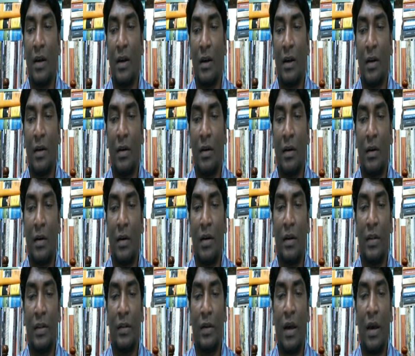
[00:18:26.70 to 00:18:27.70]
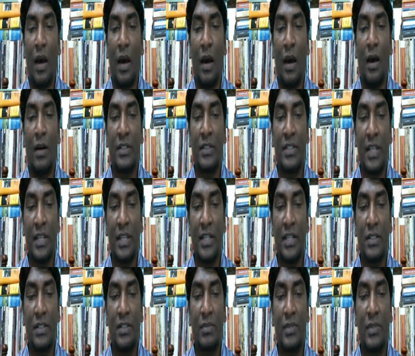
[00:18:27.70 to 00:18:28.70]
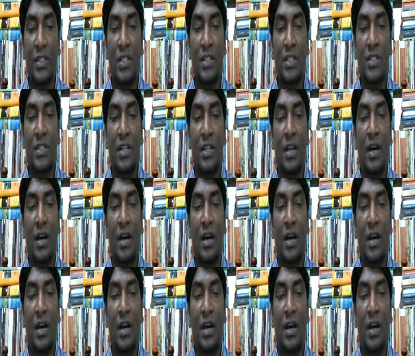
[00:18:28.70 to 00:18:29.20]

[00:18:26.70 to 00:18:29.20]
uh, settings which is